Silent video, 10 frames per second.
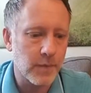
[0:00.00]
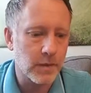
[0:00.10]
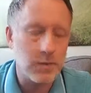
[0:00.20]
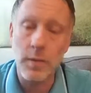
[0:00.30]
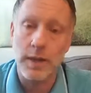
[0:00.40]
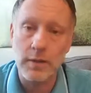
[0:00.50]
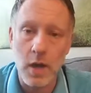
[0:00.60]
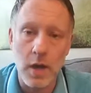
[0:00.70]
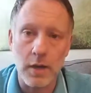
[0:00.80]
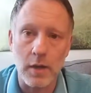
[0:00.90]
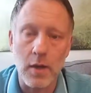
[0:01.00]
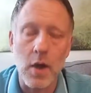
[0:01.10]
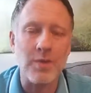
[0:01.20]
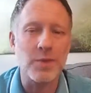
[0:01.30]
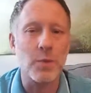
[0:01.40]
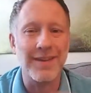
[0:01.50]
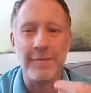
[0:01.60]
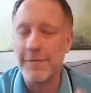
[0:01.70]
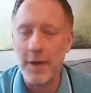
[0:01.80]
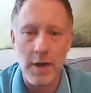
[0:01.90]
so we can talk on a call, so we can
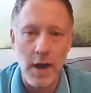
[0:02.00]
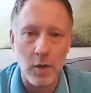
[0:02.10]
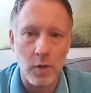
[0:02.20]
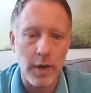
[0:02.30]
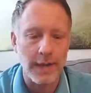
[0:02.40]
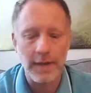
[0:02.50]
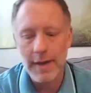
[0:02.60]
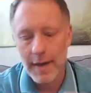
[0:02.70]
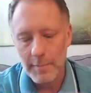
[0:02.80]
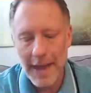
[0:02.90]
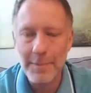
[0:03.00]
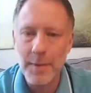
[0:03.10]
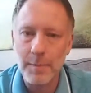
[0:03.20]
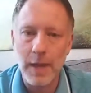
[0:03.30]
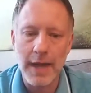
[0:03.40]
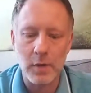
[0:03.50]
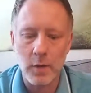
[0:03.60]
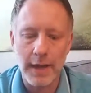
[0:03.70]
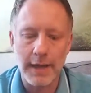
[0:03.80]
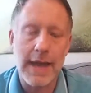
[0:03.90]
figure it out quick, map your plan
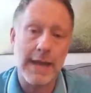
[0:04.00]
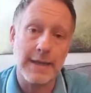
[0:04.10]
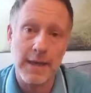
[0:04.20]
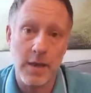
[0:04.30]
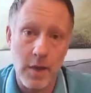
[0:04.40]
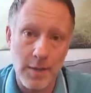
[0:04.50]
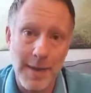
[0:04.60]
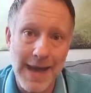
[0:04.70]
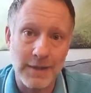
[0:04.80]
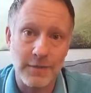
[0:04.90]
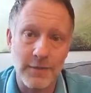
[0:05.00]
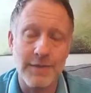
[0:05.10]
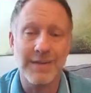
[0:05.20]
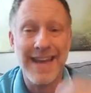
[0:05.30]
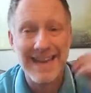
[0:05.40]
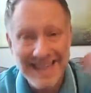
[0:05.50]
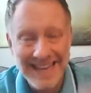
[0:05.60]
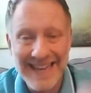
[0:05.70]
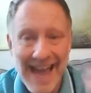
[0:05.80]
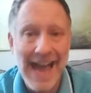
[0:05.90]
quick, and get you on the path to fixing it and
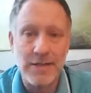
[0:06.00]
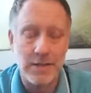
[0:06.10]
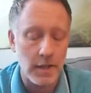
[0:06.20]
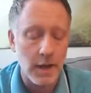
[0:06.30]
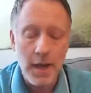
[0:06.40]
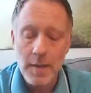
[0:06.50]
in action.